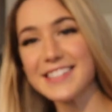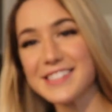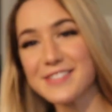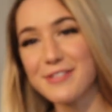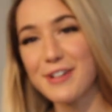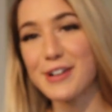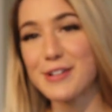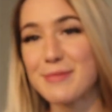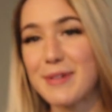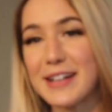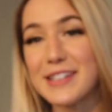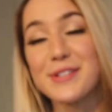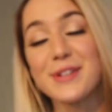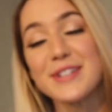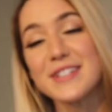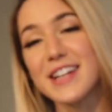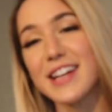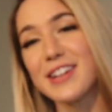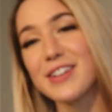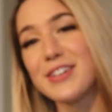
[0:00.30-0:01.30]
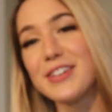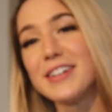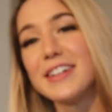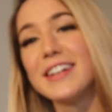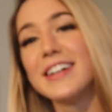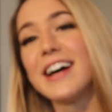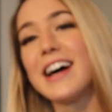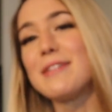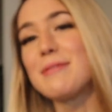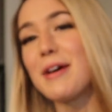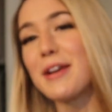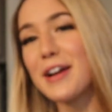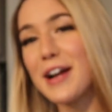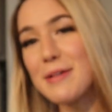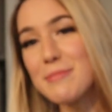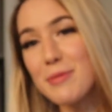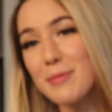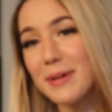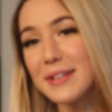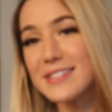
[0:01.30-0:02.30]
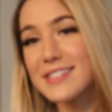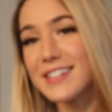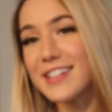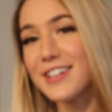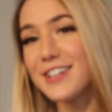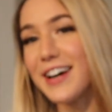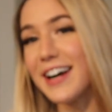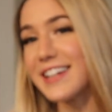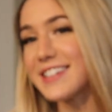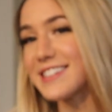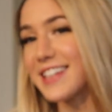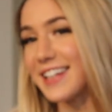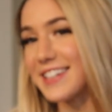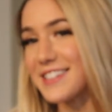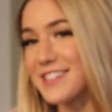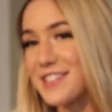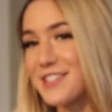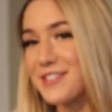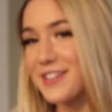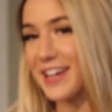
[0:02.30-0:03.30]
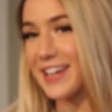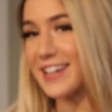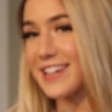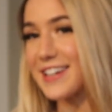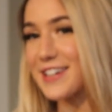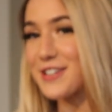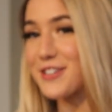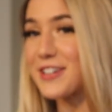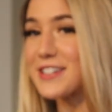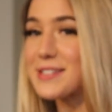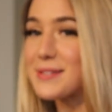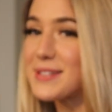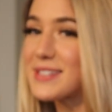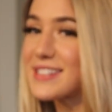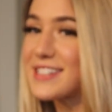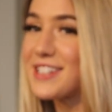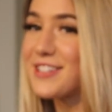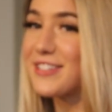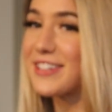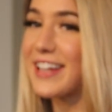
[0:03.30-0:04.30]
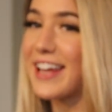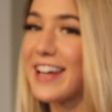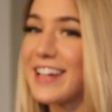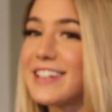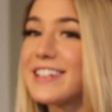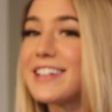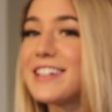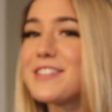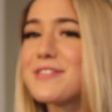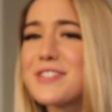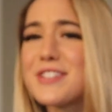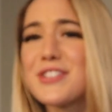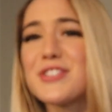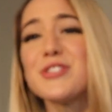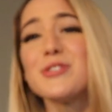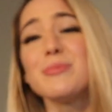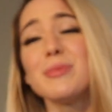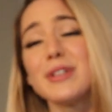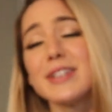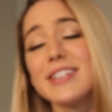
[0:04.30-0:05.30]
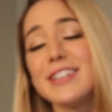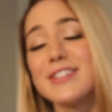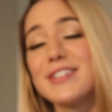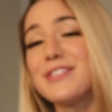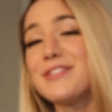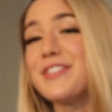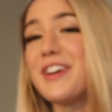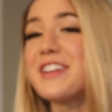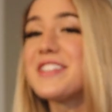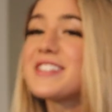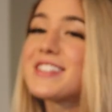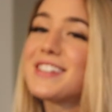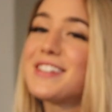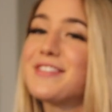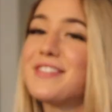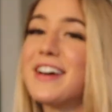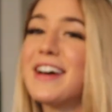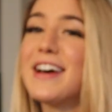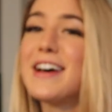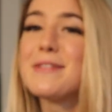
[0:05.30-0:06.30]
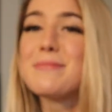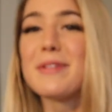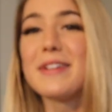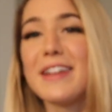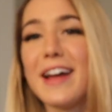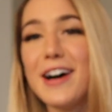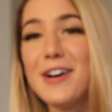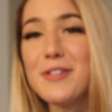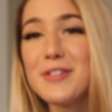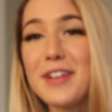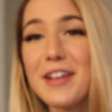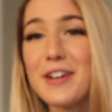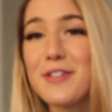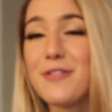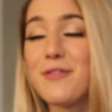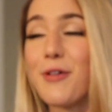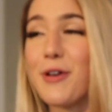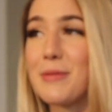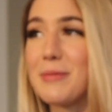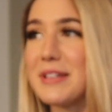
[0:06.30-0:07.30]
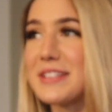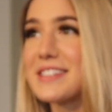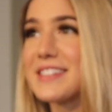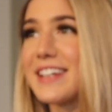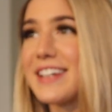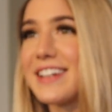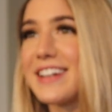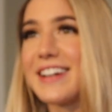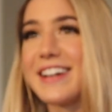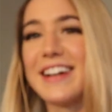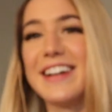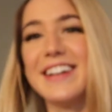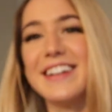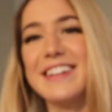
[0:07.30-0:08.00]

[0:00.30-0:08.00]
welcome back to my channel. About a couple months ago, I decided to do a Christmas Q&A and it was super cute and festive, but now we're like 4 months later,